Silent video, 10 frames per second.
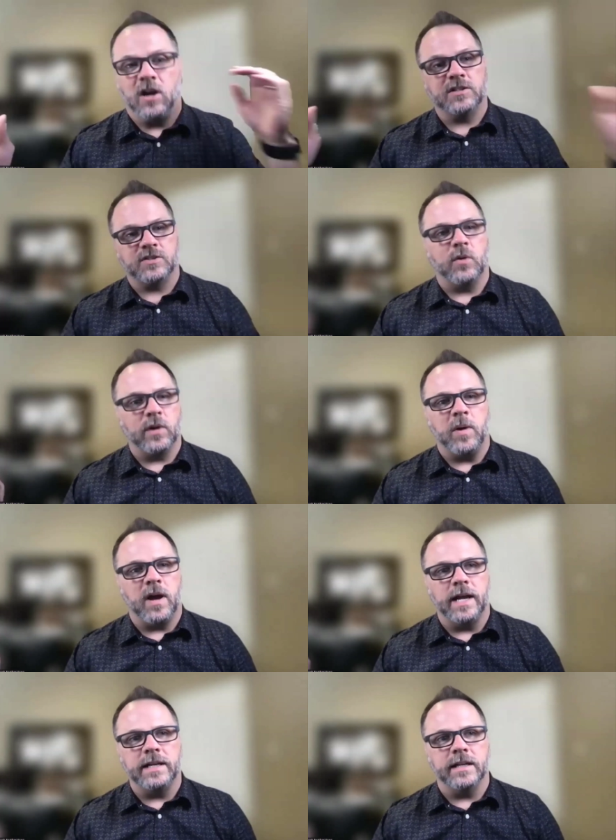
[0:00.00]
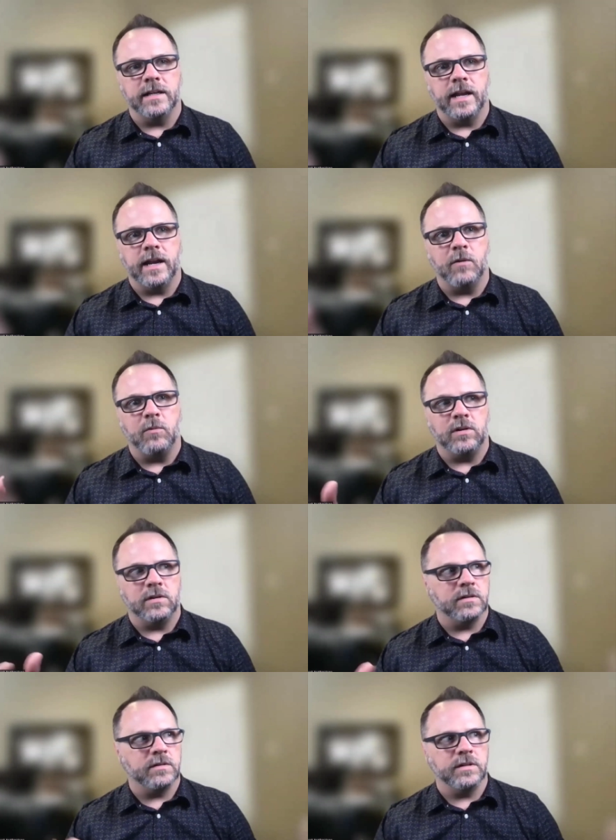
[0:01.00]
story behind it, and I will
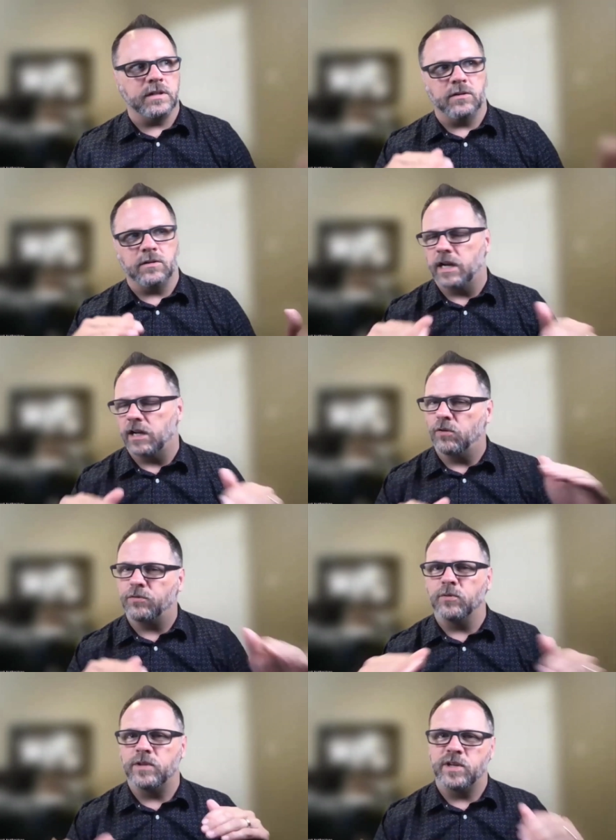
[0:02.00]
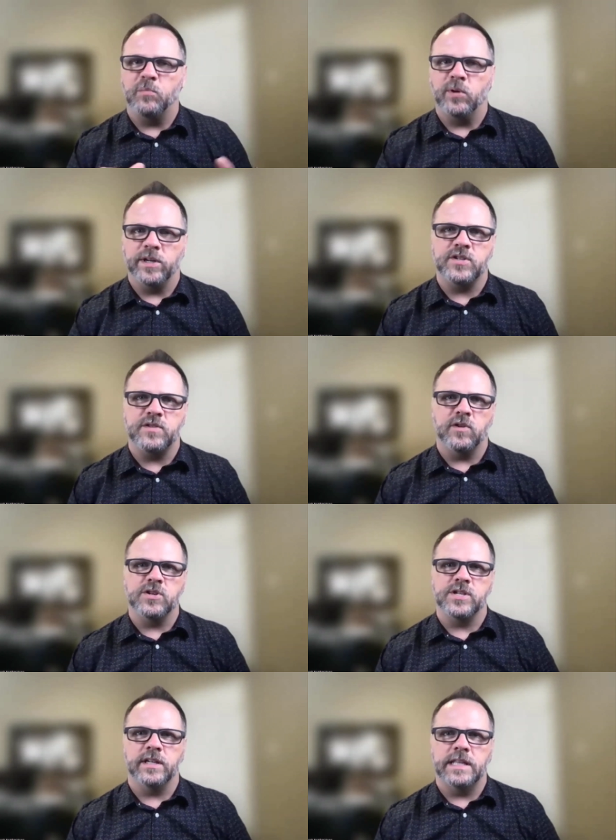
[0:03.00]
kind of go through the abridged
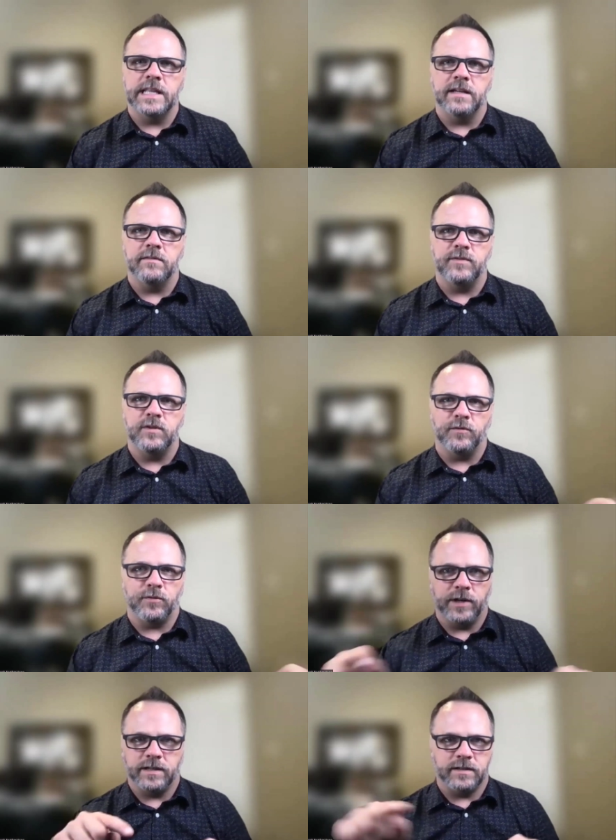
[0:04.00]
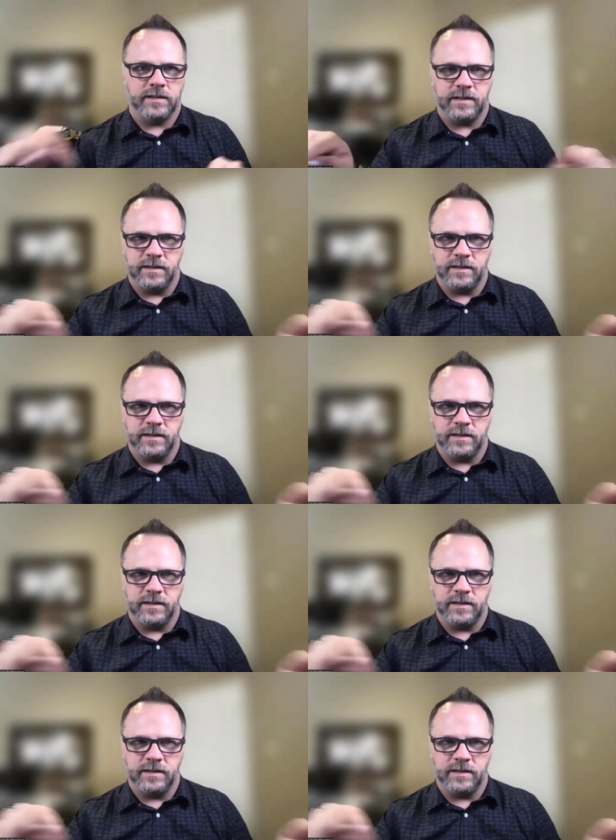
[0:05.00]
version, and then feel free to